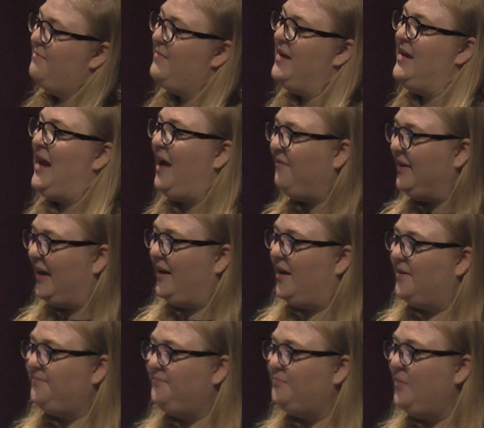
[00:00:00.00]
In
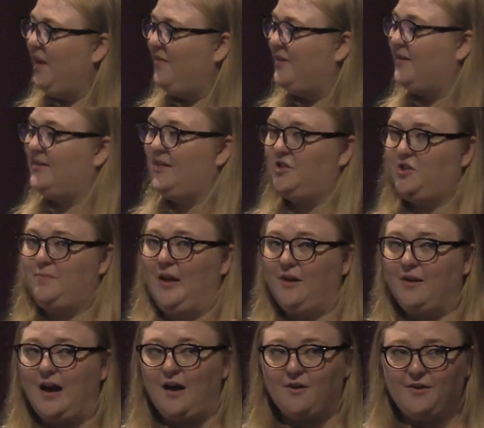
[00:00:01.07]
Navigator, we have a decision
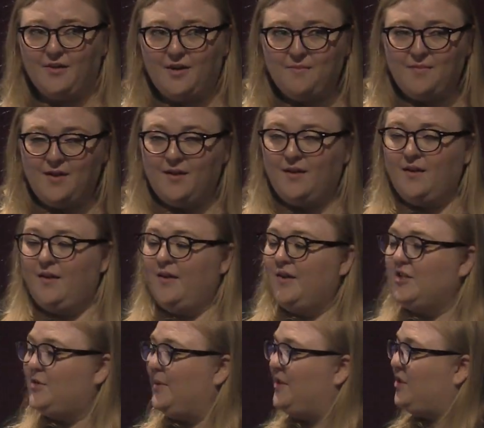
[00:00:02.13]
maker algorithm.
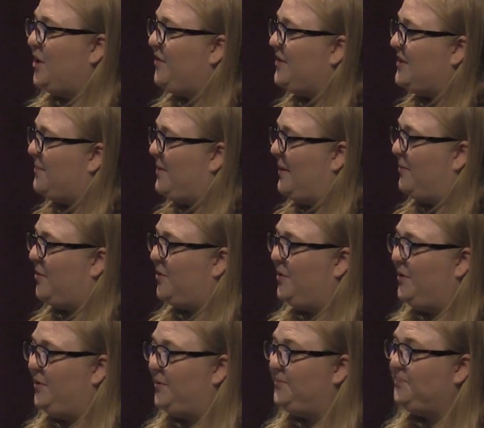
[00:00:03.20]
So we service the people
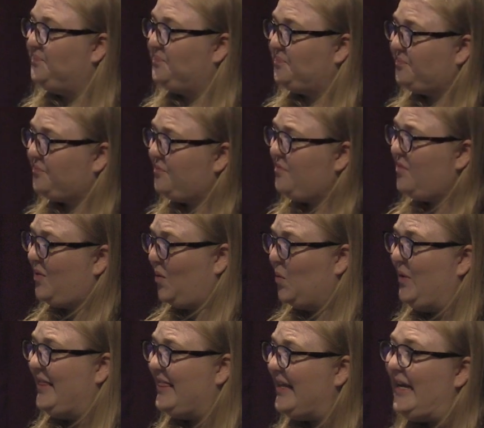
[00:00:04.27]
who
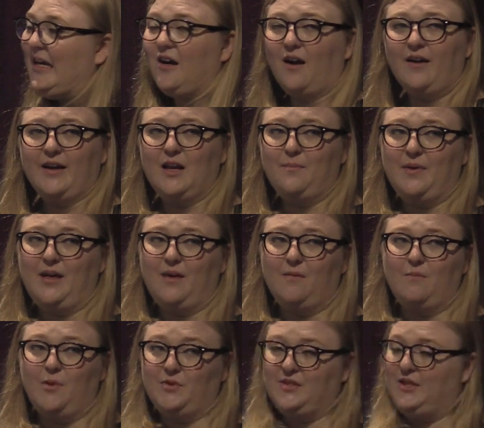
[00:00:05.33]
we think are going to be
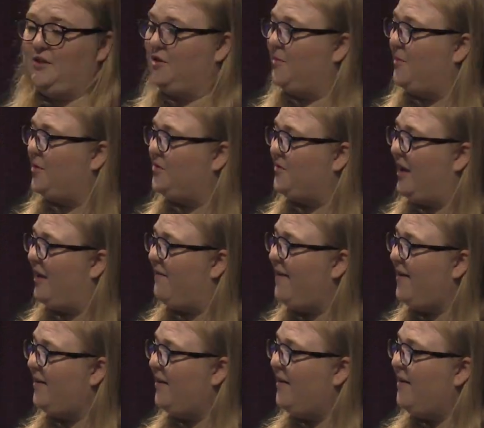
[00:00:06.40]
most senior, most
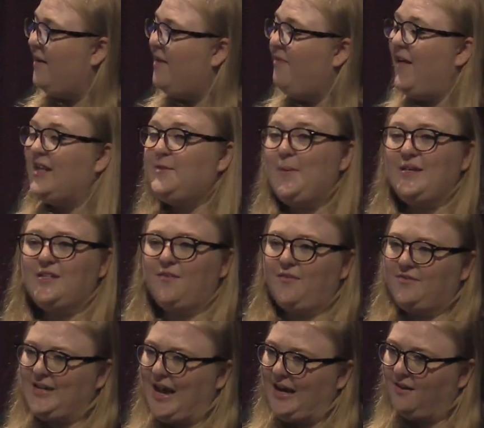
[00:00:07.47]
relevant. That's based off
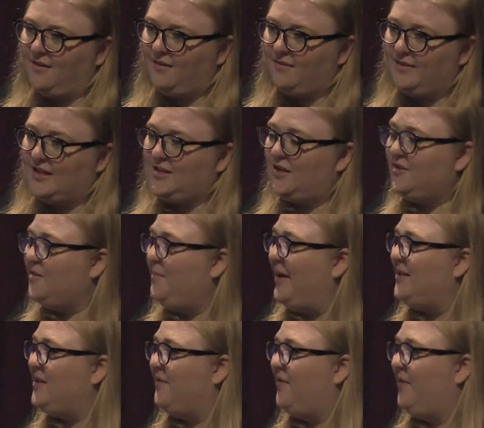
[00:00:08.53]
of title. That's also
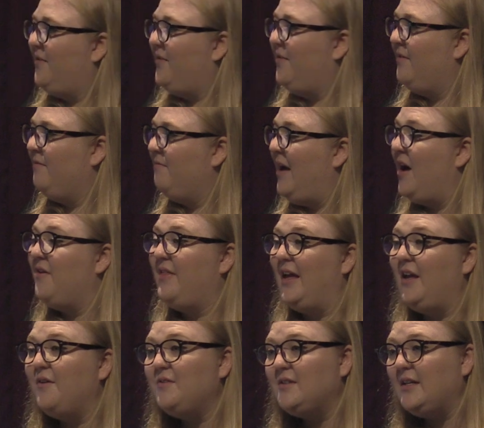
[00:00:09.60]
based off of how they
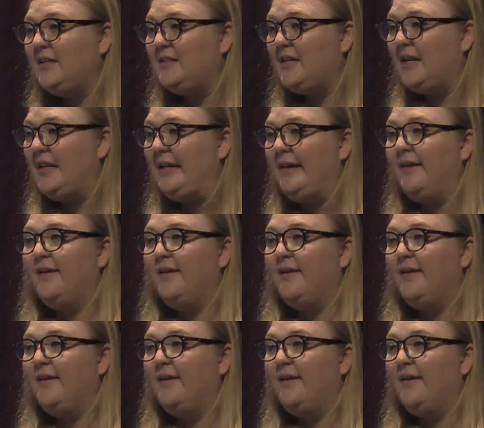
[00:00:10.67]
use LinkedIn,